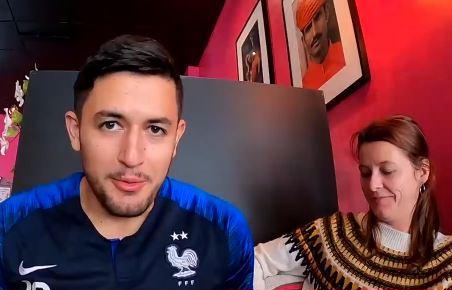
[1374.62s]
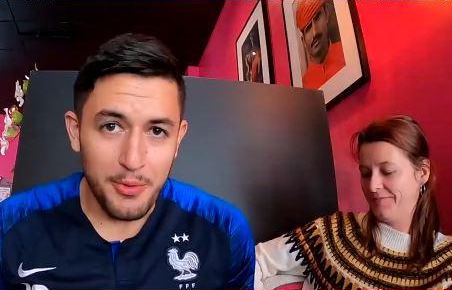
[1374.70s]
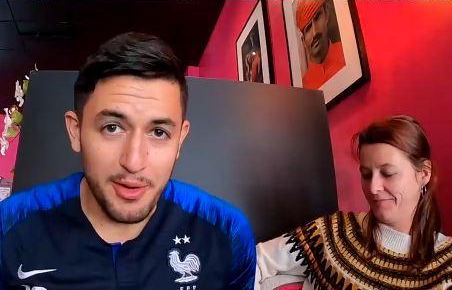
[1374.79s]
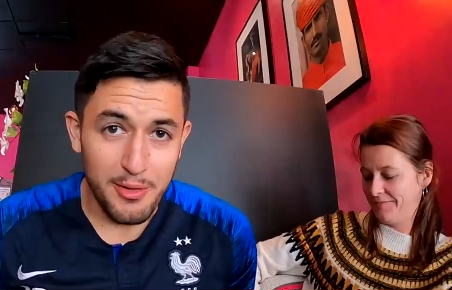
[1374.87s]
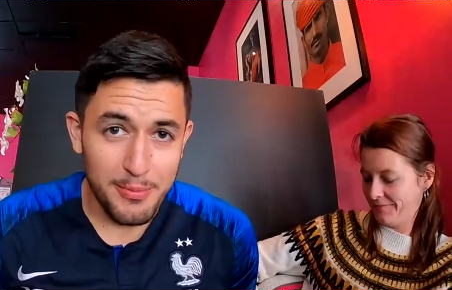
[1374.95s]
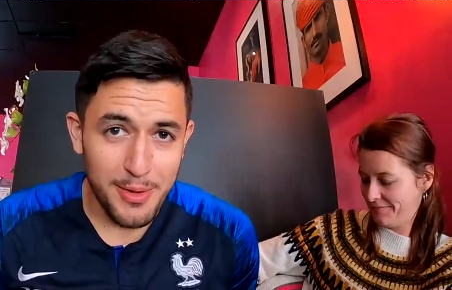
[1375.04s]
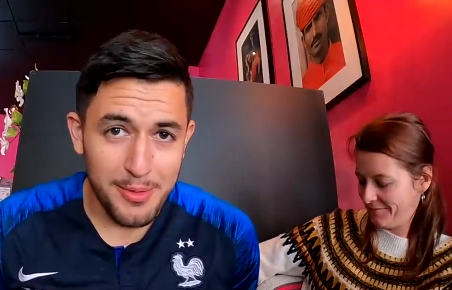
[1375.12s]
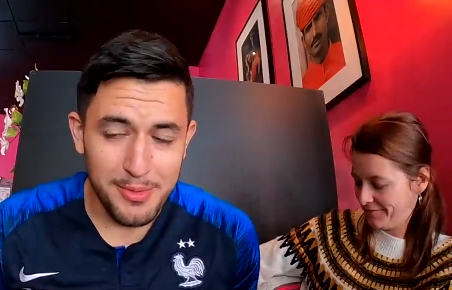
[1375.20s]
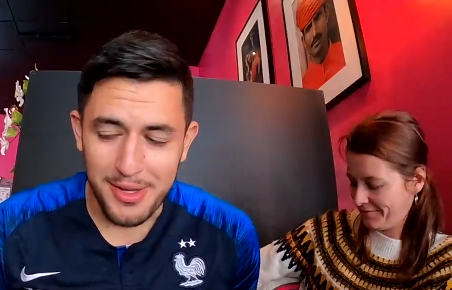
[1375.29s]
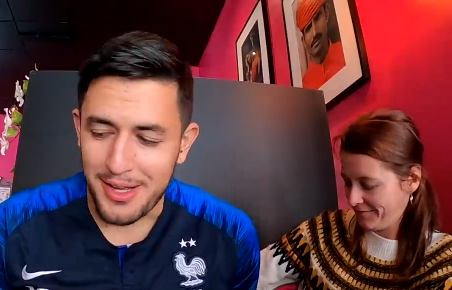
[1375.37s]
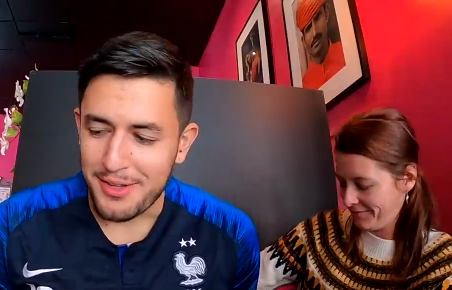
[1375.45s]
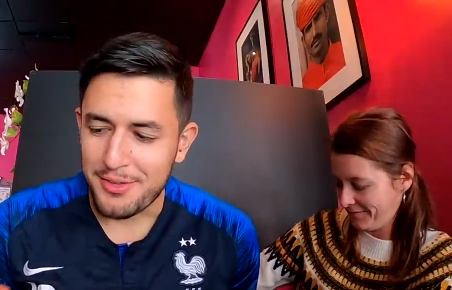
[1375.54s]
Speaker 1: We have a
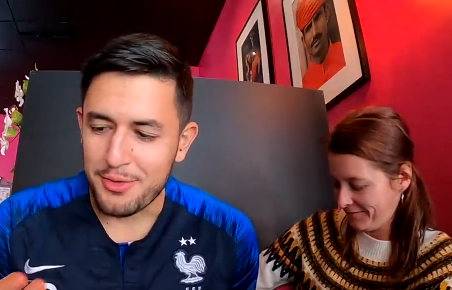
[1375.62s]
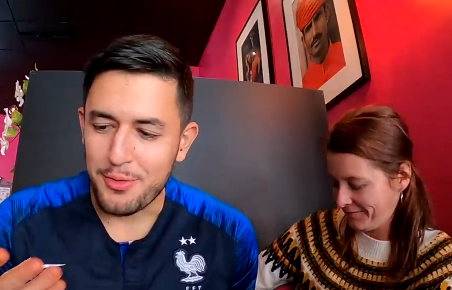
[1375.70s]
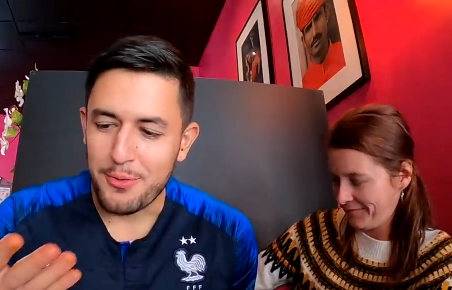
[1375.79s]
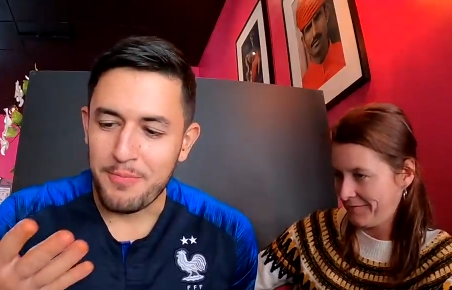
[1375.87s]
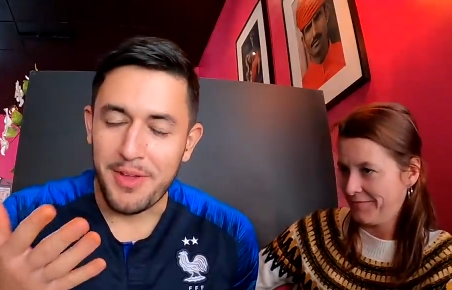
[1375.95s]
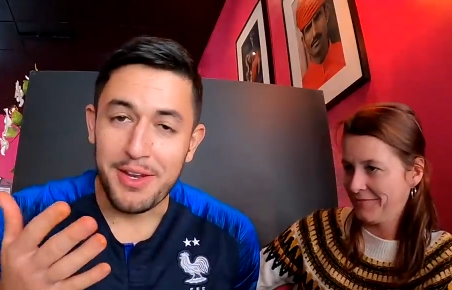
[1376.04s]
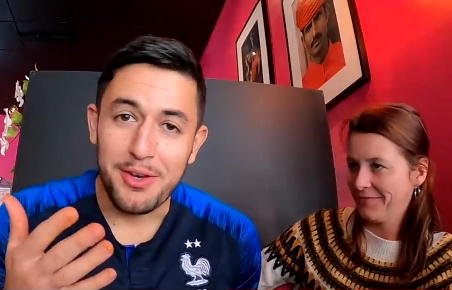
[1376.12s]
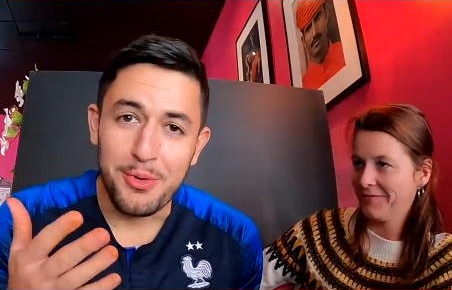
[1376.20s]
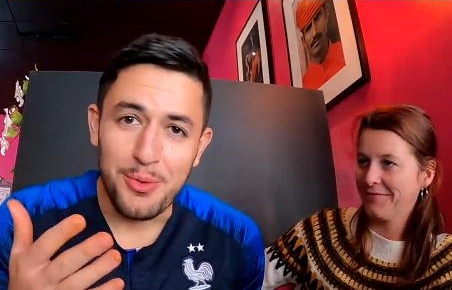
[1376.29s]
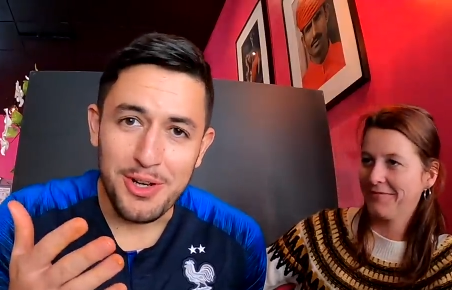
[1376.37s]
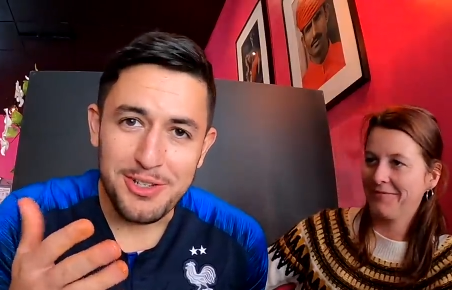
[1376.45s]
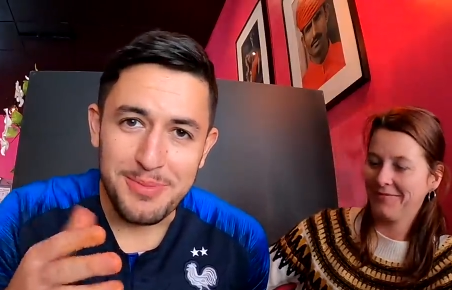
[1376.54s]
problem, guys, so I need to
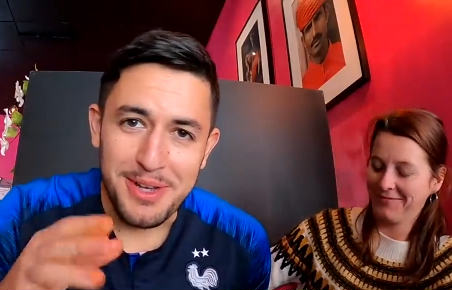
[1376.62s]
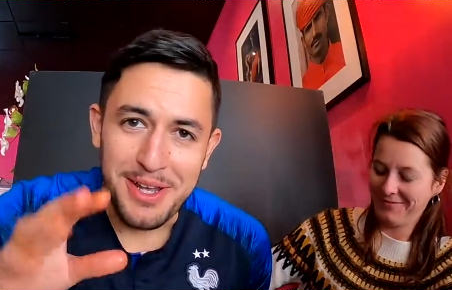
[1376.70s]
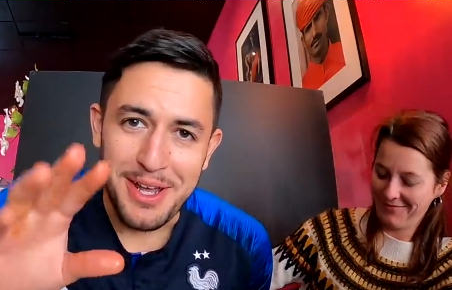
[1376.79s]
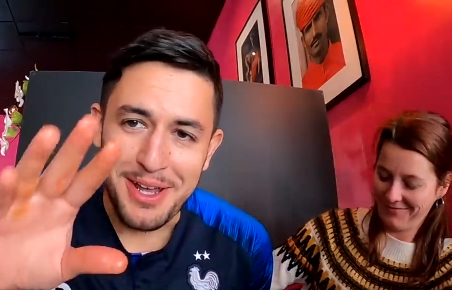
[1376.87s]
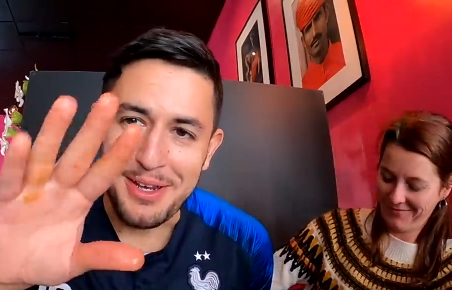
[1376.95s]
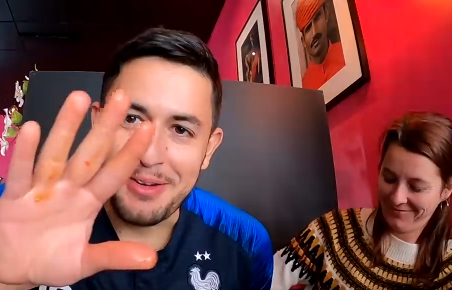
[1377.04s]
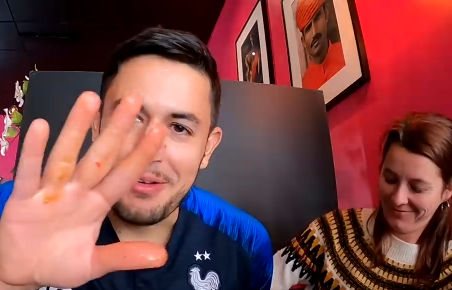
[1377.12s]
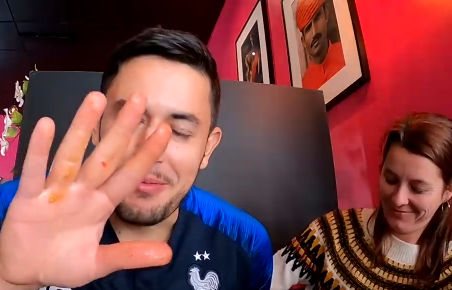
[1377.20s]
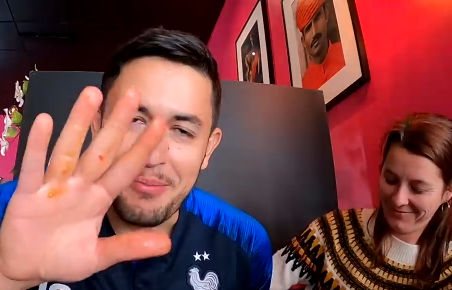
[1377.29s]
wash my hand,